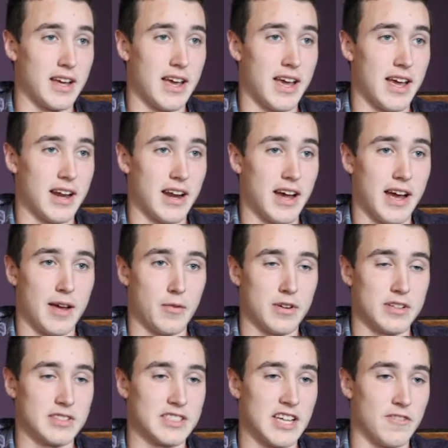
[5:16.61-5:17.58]
and I
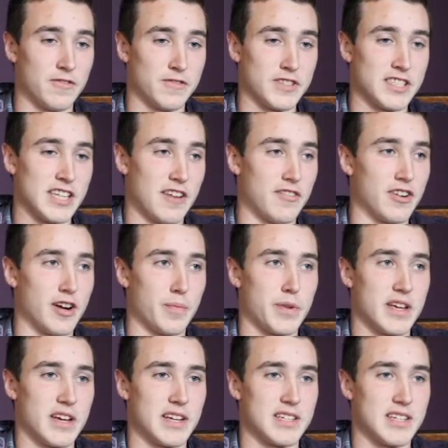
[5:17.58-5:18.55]
went 7 for 7 on
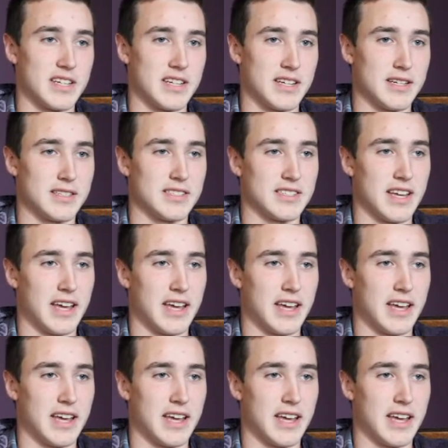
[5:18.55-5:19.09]
PATs